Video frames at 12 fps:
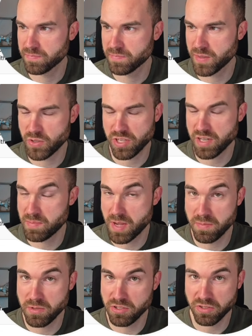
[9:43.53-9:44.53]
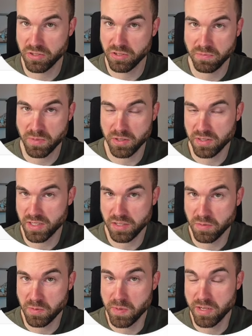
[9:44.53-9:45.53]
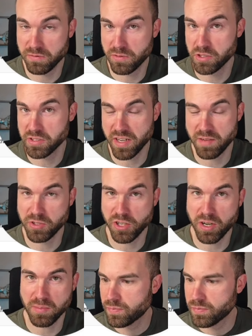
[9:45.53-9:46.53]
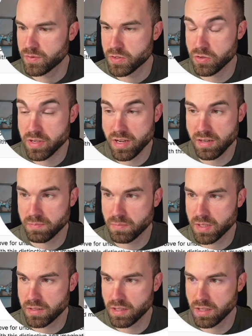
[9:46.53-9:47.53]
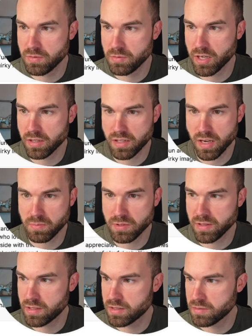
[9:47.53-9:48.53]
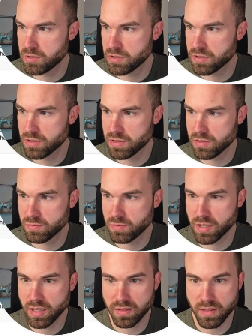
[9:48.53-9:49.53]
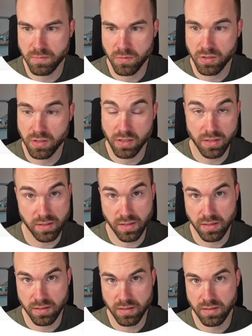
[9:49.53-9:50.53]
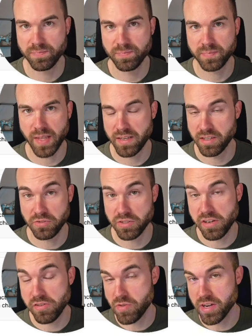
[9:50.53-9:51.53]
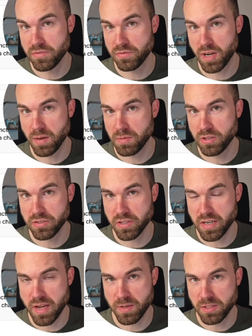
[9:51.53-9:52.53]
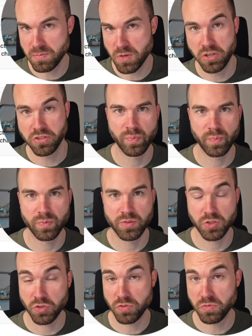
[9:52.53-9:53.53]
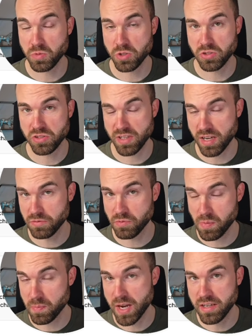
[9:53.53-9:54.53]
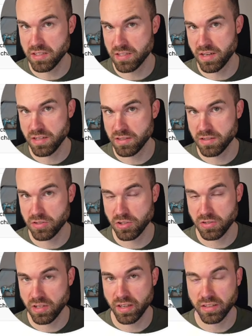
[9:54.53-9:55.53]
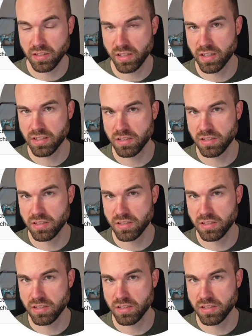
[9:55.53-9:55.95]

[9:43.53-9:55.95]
Okay, maybe you could, but this would be a full-time job. So yeah, basically we got the upscaled images, we got them with the listings. And now they're ready for upload on Amazon Merch. So if you want to start with MyDesigns, just click the link in the